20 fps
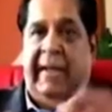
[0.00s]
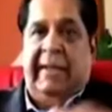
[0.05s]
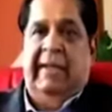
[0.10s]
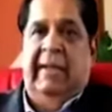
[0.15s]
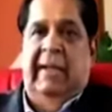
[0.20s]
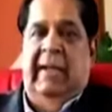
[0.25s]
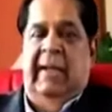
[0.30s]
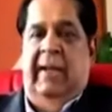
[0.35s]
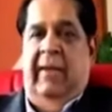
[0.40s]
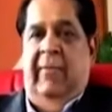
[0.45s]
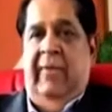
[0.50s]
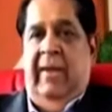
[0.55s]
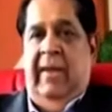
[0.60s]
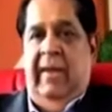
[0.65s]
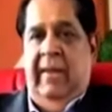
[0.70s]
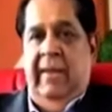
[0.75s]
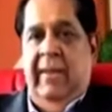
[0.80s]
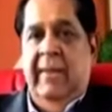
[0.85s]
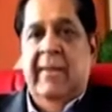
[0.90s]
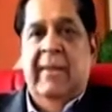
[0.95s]
in a
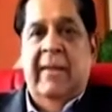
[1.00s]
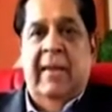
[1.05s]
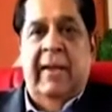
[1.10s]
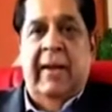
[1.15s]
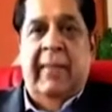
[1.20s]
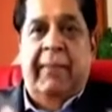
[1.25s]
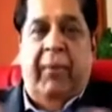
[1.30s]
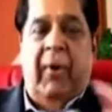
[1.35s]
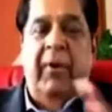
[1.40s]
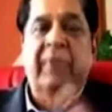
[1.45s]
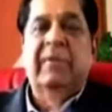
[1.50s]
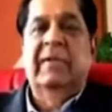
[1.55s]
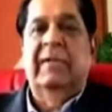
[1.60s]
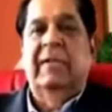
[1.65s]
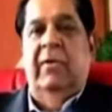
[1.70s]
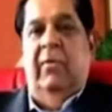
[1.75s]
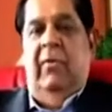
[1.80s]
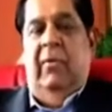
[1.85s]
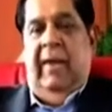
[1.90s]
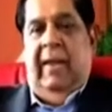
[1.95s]
way, in a
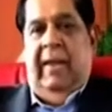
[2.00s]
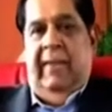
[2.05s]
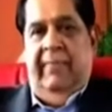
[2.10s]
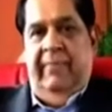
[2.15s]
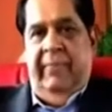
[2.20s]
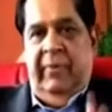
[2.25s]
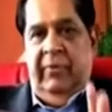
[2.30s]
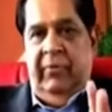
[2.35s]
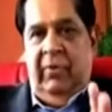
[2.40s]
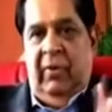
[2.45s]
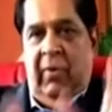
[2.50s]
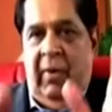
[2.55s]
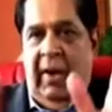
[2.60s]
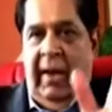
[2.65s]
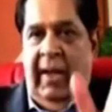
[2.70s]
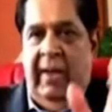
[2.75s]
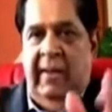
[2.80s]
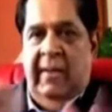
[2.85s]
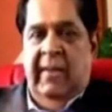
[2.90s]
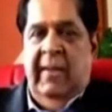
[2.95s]
positive way.
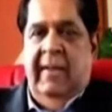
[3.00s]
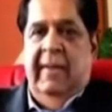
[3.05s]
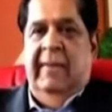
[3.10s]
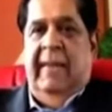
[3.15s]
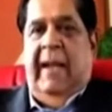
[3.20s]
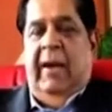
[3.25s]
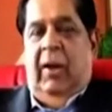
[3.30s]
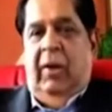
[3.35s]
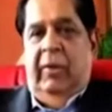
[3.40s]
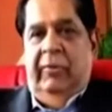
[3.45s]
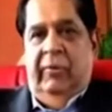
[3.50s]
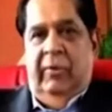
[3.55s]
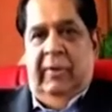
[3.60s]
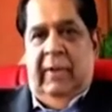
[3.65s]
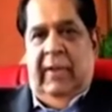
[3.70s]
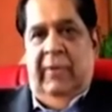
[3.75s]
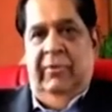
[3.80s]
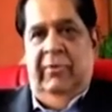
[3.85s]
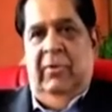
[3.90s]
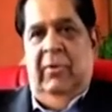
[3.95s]
So that also
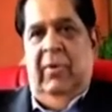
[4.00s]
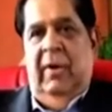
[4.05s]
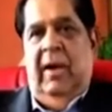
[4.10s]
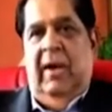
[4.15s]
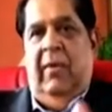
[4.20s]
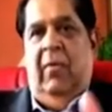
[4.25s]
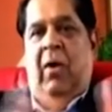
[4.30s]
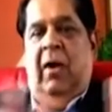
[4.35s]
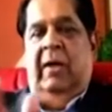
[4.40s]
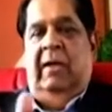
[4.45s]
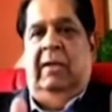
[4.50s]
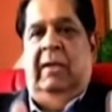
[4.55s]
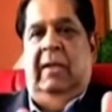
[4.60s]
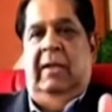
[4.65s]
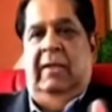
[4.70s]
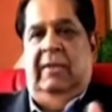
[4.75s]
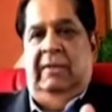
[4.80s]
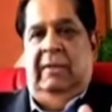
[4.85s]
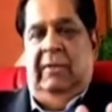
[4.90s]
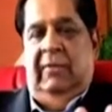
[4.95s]
tells you what the
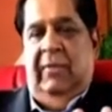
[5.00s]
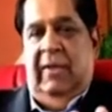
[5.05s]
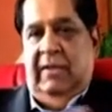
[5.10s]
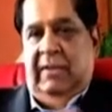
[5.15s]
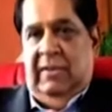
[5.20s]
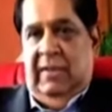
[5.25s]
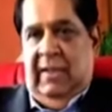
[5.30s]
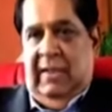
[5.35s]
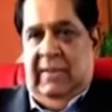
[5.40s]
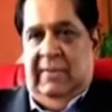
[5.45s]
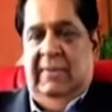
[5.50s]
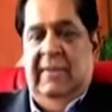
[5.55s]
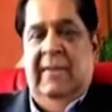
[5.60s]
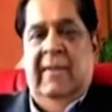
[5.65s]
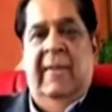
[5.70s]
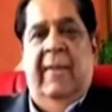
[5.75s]
situation is.